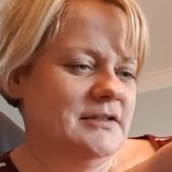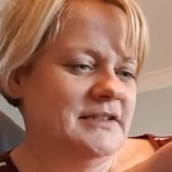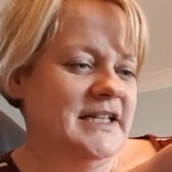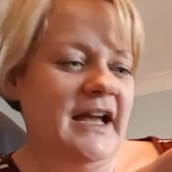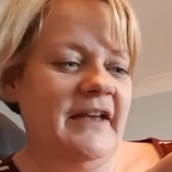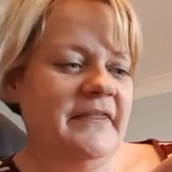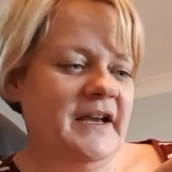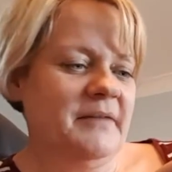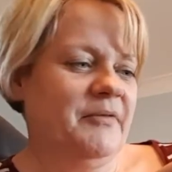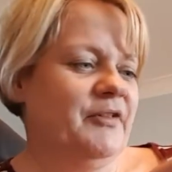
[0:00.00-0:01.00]
Yeah,
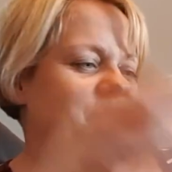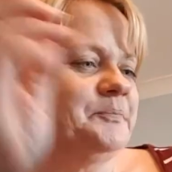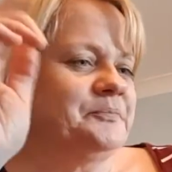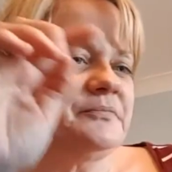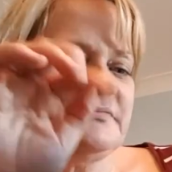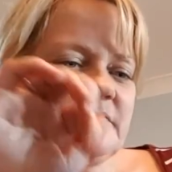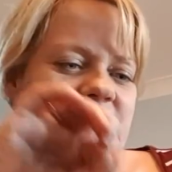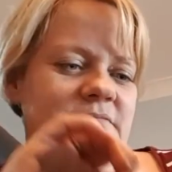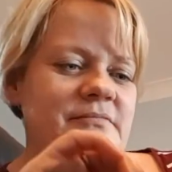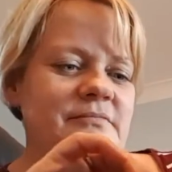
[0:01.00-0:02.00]
that could be fun.
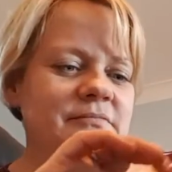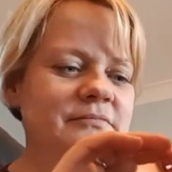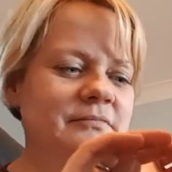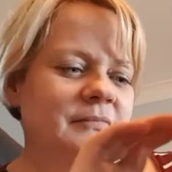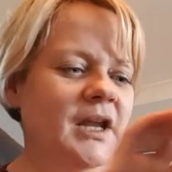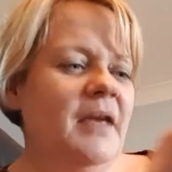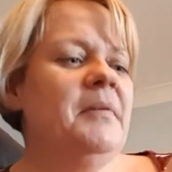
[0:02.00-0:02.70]
It